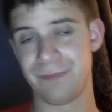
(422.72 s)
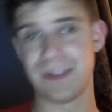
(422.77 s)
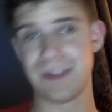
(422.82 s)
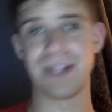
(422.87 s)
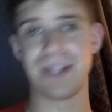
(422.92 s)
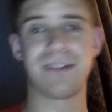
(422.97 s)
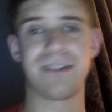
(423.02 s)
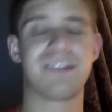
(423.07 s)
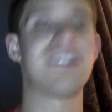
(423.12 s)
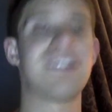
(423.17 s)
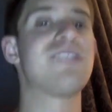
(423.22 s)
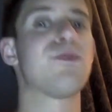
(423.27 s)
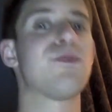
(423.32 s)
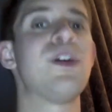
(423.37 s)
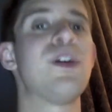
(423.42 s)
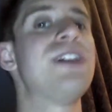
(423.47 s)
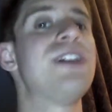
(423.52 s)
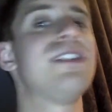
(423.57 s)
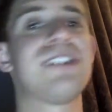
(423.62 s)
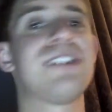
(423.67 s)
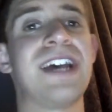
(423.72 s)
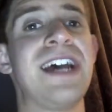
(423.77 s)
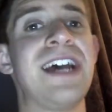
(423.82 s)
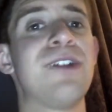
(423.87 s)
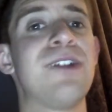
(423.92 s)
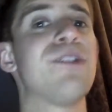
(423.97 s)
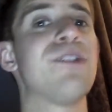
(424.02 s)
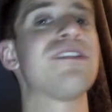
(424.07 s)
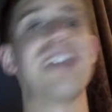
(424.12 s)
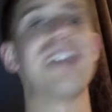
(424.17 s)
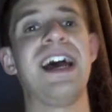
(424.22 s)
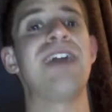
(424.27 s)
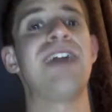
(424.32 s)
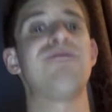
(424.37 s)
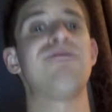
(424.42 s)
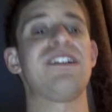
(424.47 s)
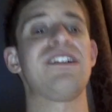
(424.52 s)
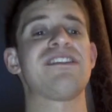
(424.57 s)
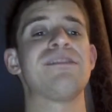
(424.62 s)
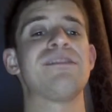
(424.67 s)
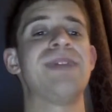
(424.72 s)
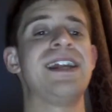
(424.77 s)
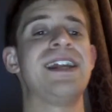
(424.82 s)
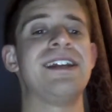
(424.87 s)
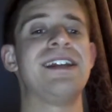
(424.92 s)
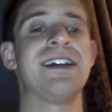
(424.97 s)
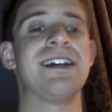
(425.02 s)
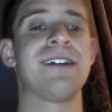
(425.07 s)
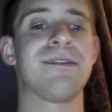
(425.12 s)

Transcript: since winning the titles at WrestleMania.